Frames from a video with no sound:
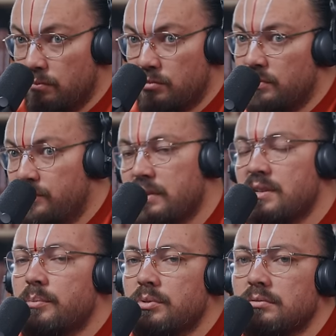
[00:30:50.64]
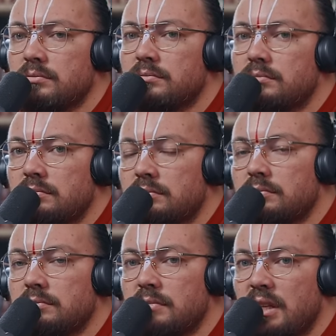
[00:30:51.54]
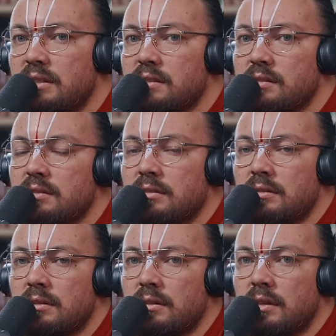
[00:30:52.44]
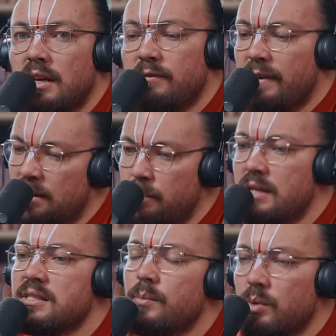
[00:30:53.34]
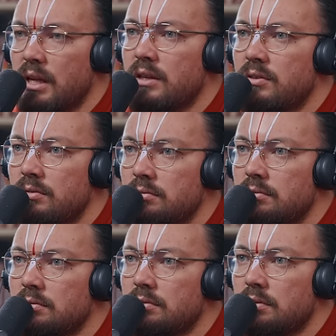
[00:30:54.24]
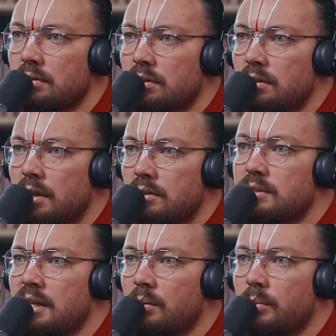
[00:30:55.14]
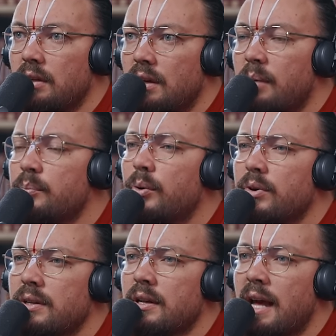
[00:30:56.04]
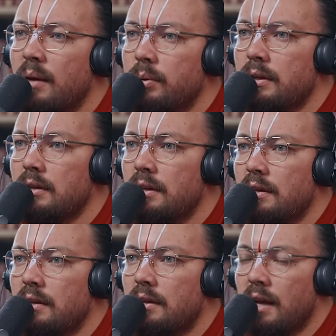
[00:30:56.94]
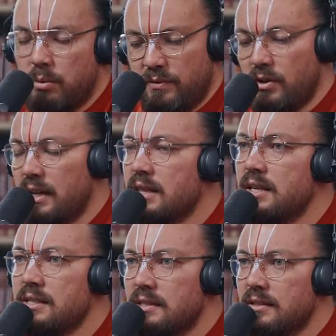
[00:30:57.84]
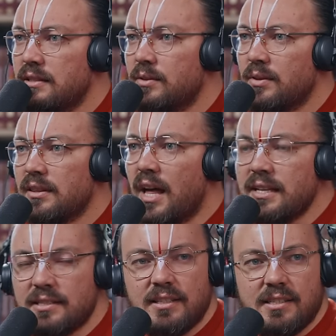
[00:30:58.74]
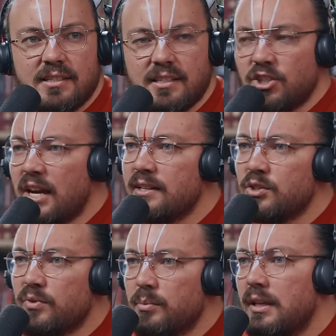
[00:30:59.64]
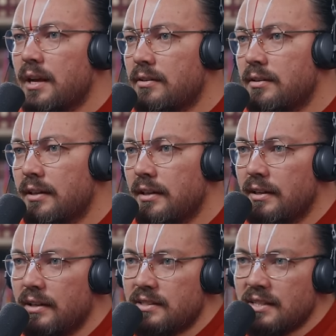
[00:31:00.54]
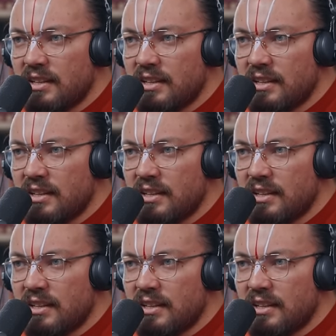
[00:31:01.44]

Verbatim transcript: So, for example, this. If I had met someone like you and you tell me I'm bored and unhappy, I would have gone like this. Nice. This is a challenge for me now to